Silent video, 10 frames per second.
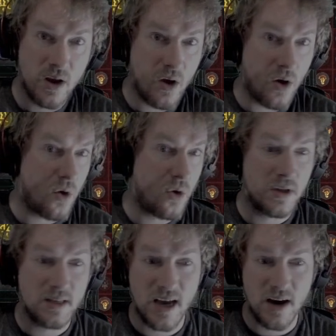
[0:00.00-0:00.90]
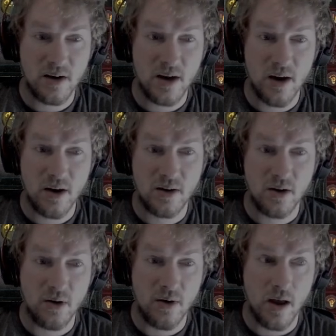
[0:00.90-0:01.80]
a whole entire
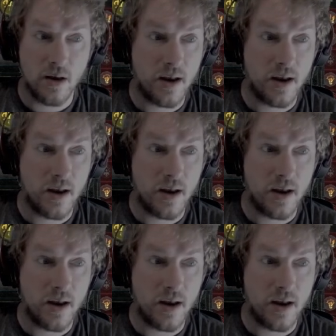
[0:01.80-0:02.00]
character around.